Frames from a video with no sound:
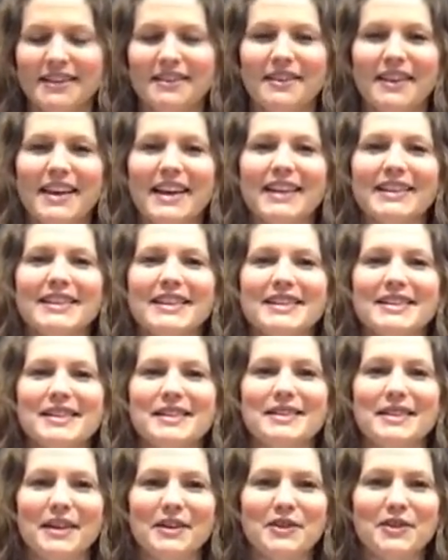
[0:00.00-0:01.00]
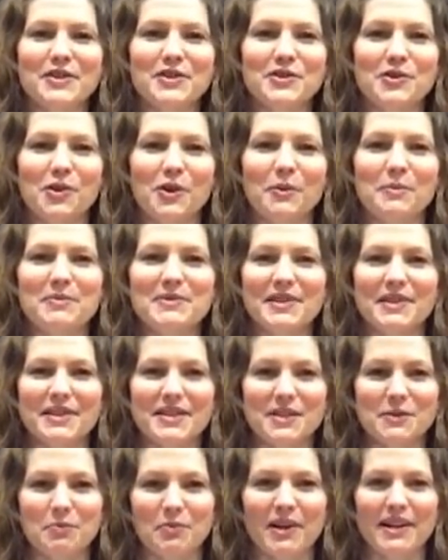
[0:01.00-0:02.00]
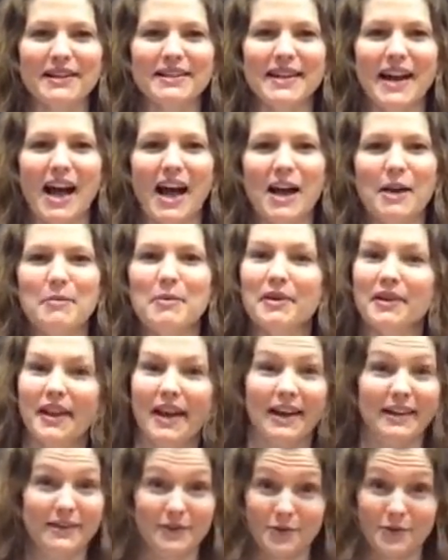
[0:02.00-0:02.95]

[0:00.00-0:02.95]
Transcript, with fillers: They get these thunderstorms in the springtime and like